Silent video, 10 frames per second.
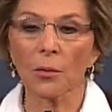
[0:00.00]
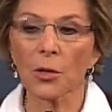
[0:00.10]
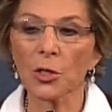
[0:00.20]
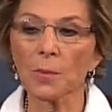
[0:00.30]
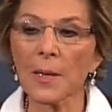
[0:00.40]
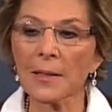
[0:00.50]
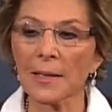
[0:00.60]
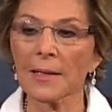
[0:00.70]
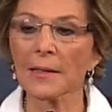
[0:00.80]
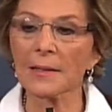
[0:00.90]
which means
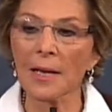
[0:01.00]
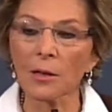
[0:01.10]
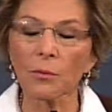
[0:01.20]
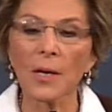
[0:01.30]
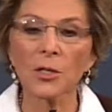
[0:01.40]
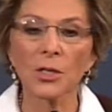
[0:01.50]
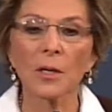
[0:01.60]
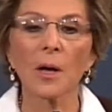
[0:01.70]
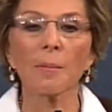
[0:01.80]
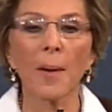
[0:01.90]
an acceleration
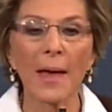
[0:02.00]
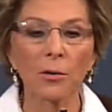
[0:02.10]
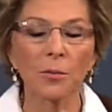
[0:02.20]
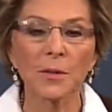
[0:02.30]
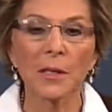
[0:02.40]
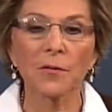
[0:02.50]
of bankruptcy